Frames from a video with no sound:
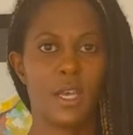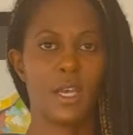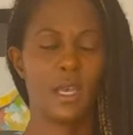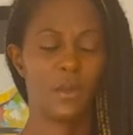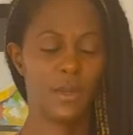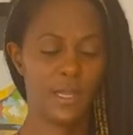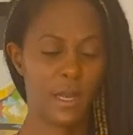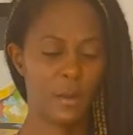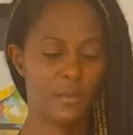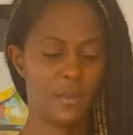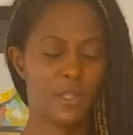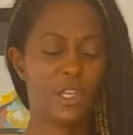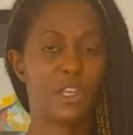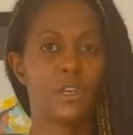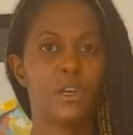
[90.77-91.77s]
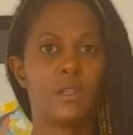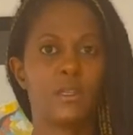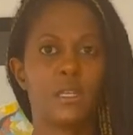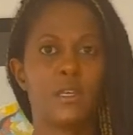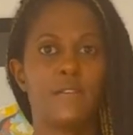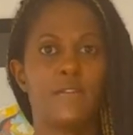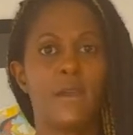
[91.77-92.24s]
It would help the
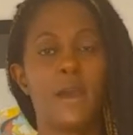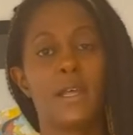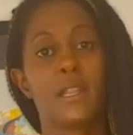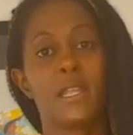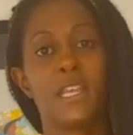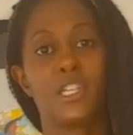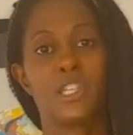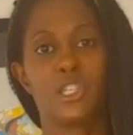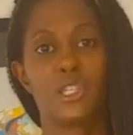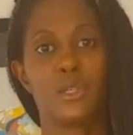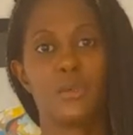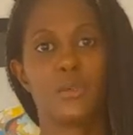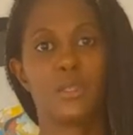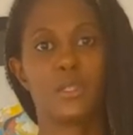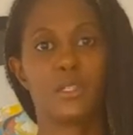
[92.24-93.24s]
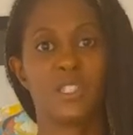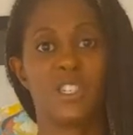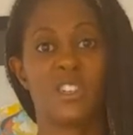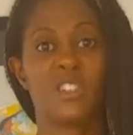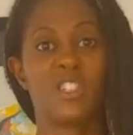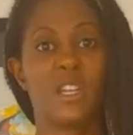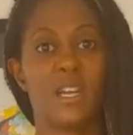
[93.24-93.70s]
gut if you had issues
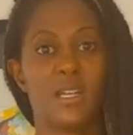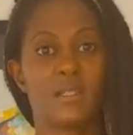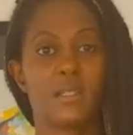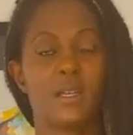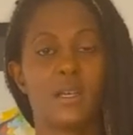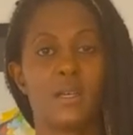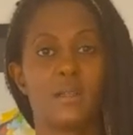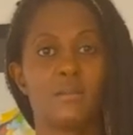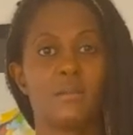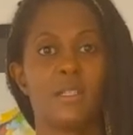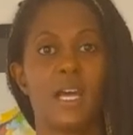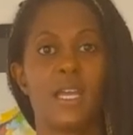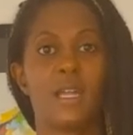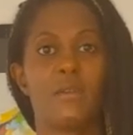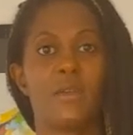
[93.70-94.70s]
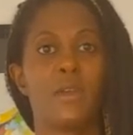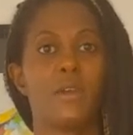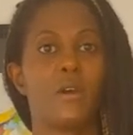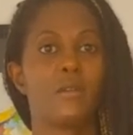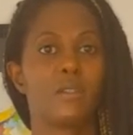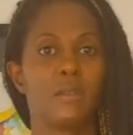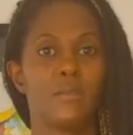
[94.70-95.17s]
such as diarrhea,
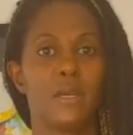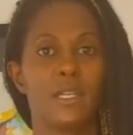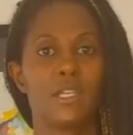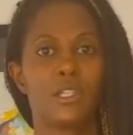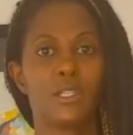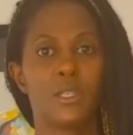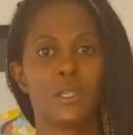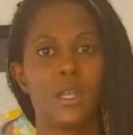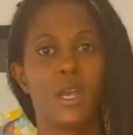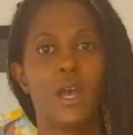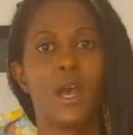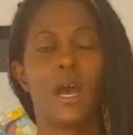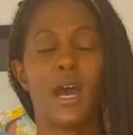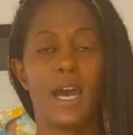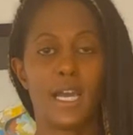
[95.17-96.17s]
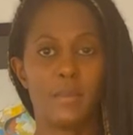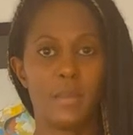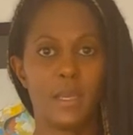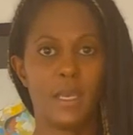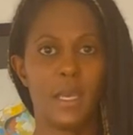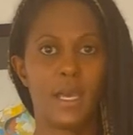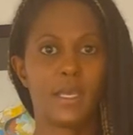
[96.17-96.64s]
constipation,
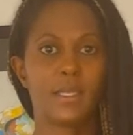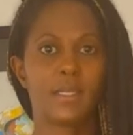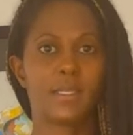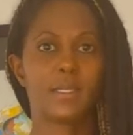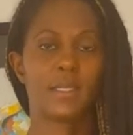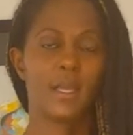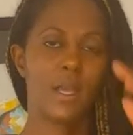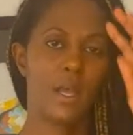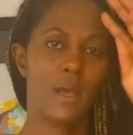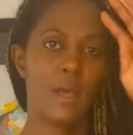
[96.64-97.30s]
IBS,